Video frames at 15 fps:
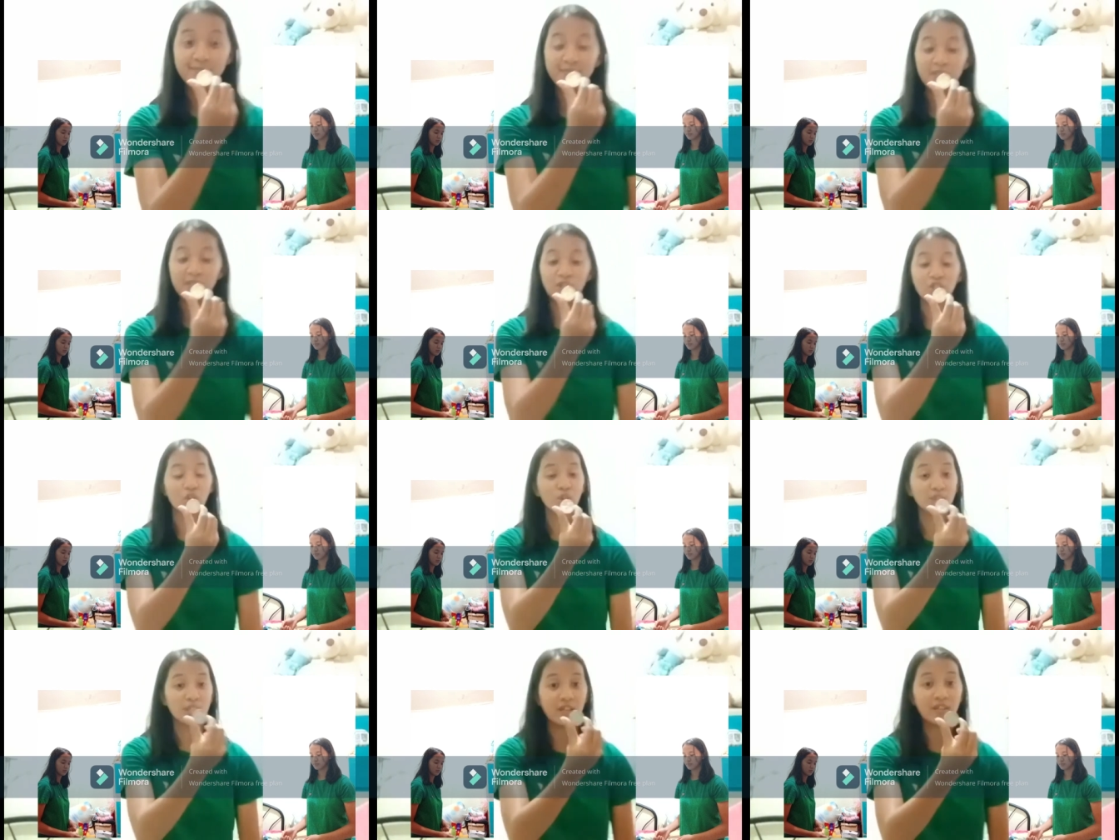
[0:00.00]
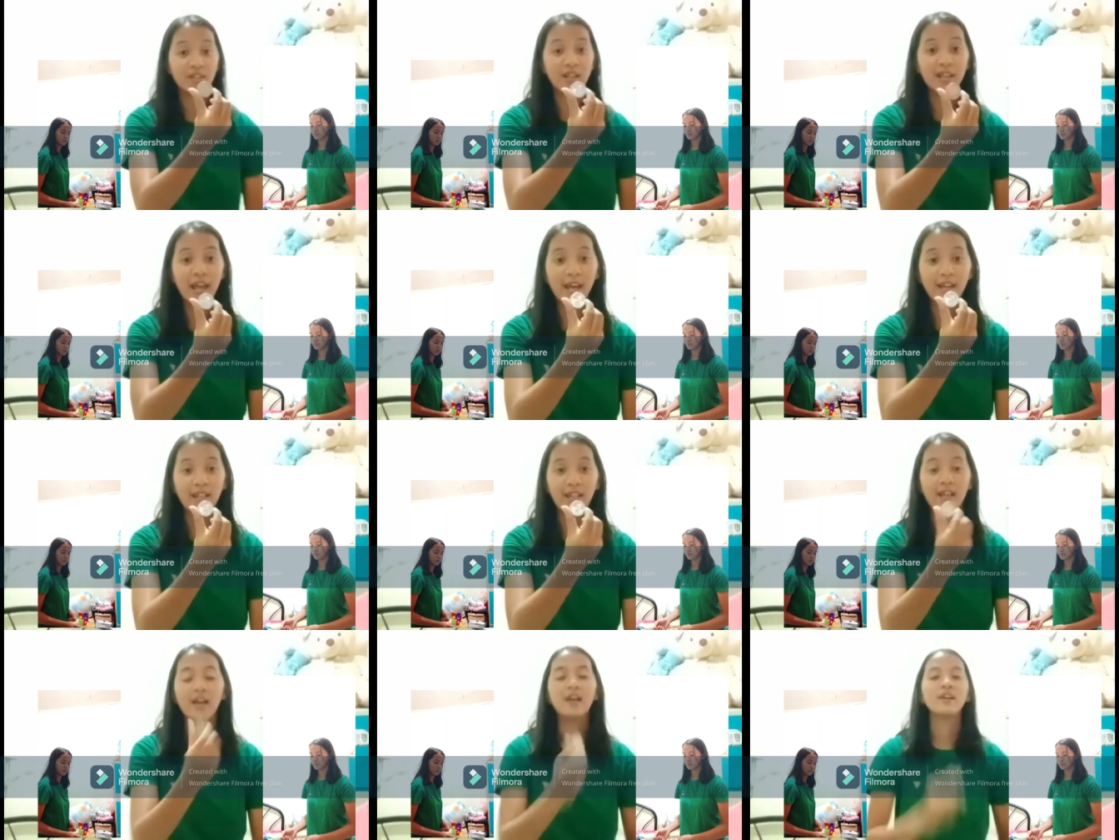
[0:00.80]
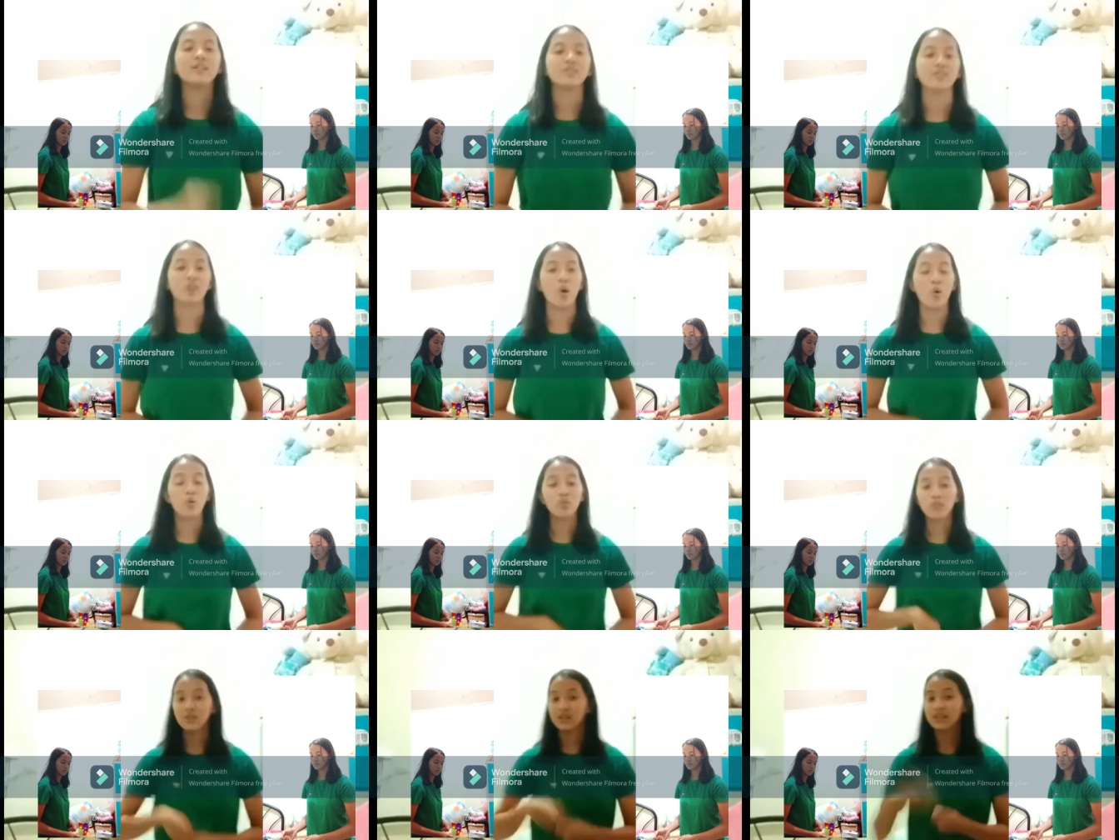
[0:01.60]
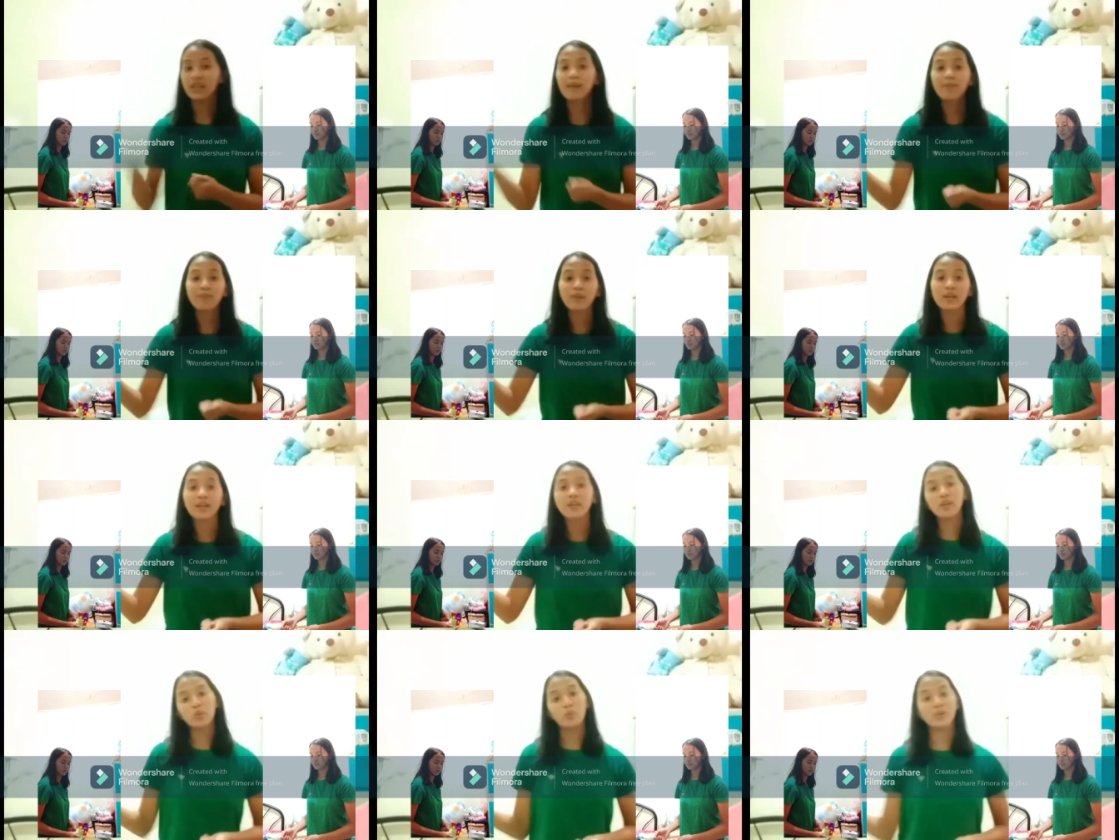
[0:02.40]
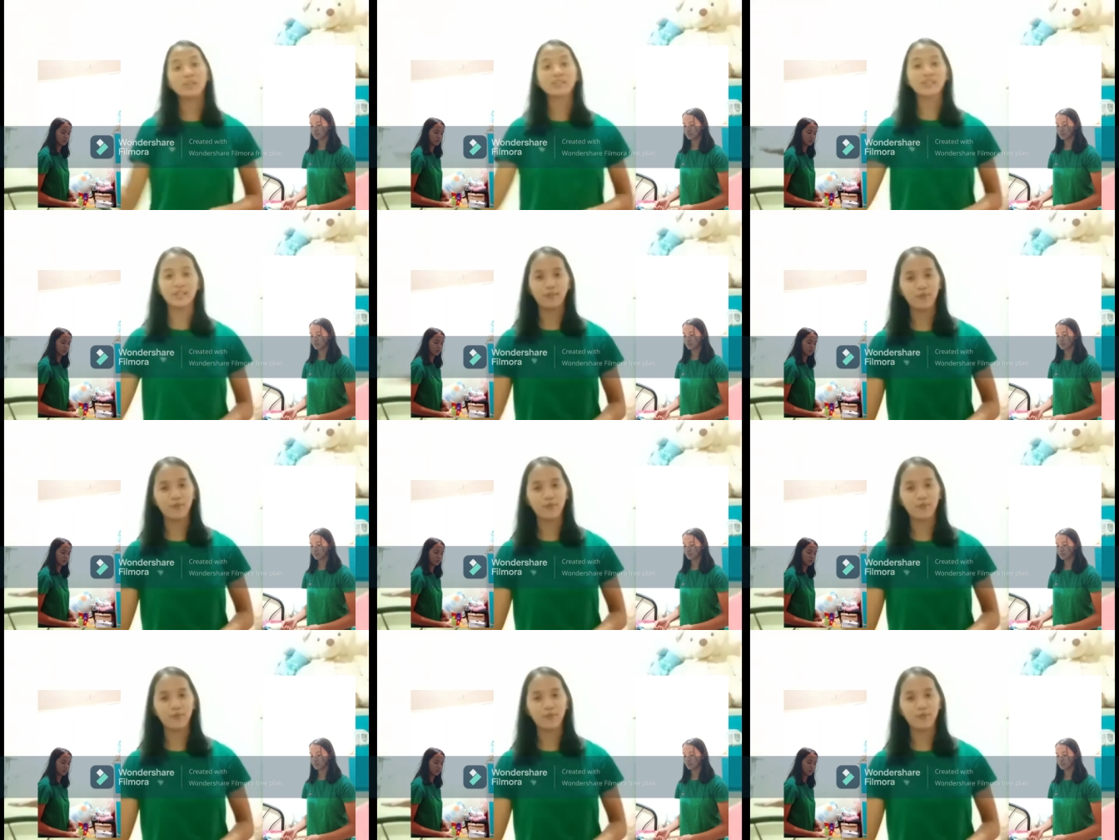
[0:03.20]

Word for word: It shows here the tail, so team B will serve